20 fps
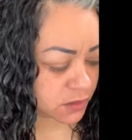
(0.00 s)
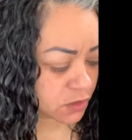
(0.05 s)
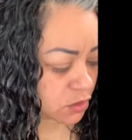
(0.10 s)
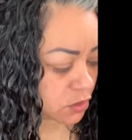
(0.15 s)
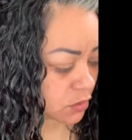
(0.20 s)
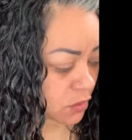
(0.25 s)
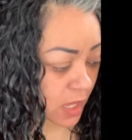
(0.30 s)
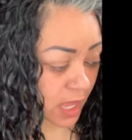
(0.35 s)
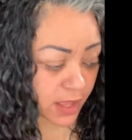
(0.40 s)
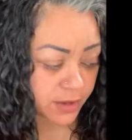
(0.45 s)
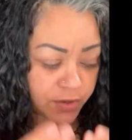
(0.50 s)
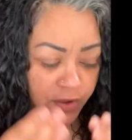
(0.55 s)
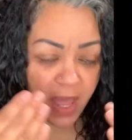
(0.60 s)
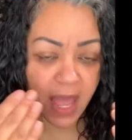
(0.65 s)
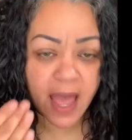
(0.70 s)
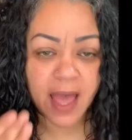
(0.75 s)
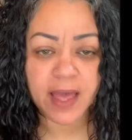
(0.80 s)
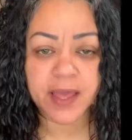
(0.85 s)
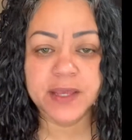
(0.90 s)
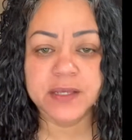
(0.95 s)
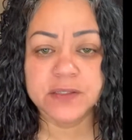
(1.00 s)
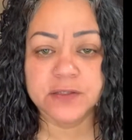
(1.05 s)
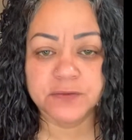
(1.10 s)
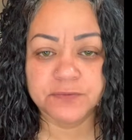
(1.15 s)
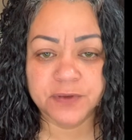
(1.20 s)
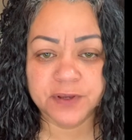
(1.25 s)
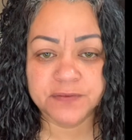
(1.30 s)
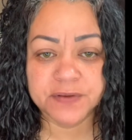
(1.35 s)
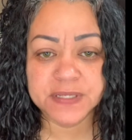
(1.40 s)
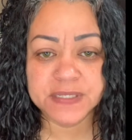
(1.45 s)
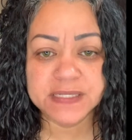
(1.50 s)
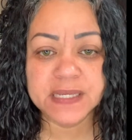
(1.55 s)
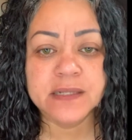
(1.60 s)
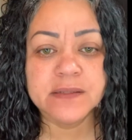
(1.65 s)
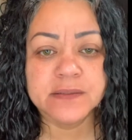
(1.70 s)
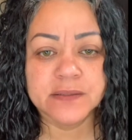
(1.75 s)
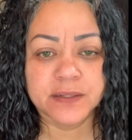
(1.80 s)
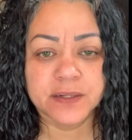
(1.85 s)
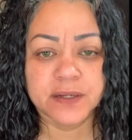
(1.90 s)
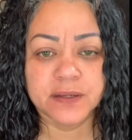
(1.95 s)
you know how your eyes are very
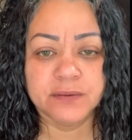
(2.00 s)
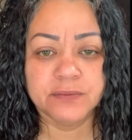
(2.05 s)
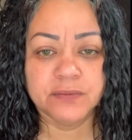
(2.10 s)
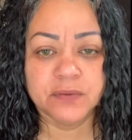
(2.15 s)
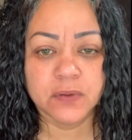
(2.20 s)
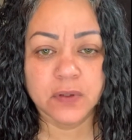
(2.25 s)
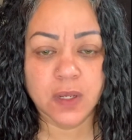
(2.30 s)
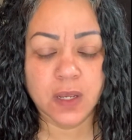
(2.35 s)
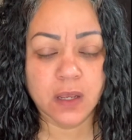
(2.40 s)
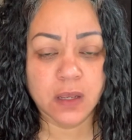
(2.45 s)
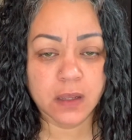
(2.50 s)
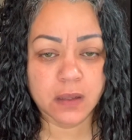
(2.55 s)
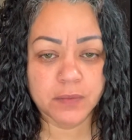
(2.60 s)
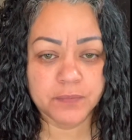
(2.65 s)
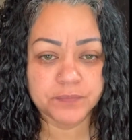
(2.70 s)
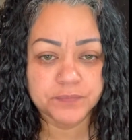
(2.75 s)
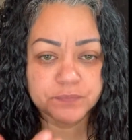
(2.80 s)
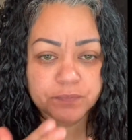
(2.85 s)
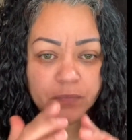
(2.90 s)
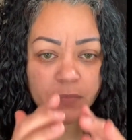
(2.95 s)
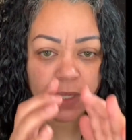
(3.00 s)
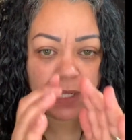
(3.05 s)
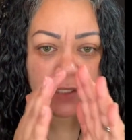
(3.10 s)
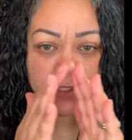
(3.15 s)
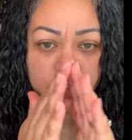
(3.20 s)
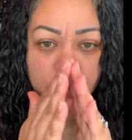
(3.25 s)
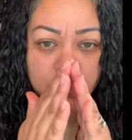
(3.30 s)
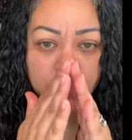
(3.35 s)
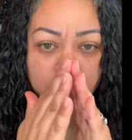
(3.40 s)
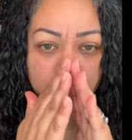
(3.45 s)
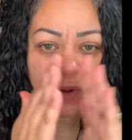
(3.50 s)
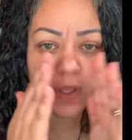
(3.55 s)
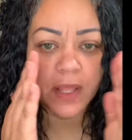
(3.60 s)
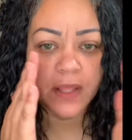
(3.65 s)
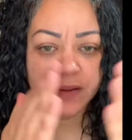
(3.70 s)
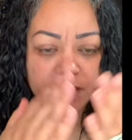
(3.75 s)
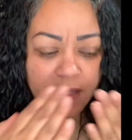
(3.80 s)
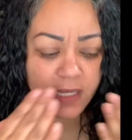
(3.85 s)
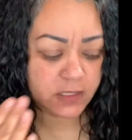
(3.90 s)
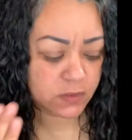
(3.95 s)
sensitive. So
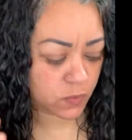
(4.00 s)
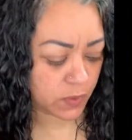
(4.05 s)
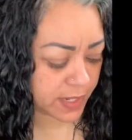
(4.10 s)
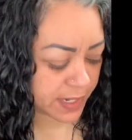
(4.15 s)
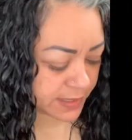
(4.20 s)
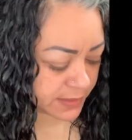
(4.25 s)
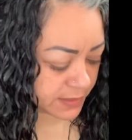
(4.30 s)
that's why I